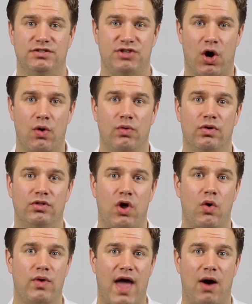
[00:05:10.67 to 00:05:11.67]
Don't
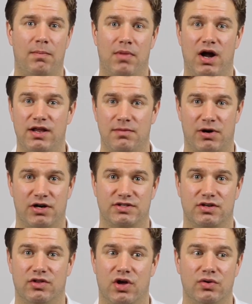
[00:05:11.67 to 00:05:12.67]
loan out money in
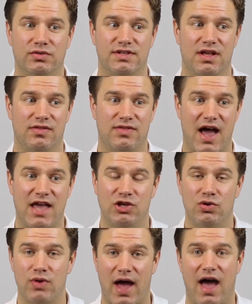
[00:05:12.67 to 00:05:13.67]
personal loans that
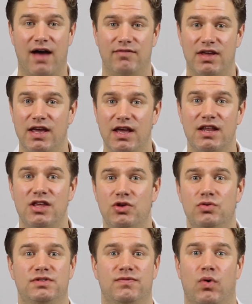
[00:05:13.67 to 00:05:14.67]
you have any
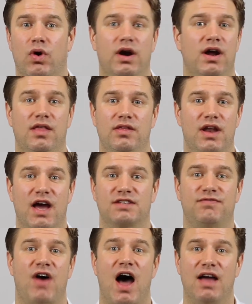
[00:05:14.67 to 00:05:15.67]
use for in the
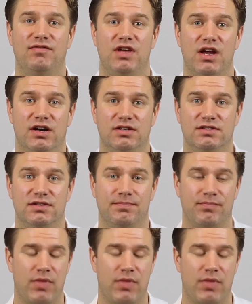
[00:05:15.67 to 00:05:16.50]
next 5 years.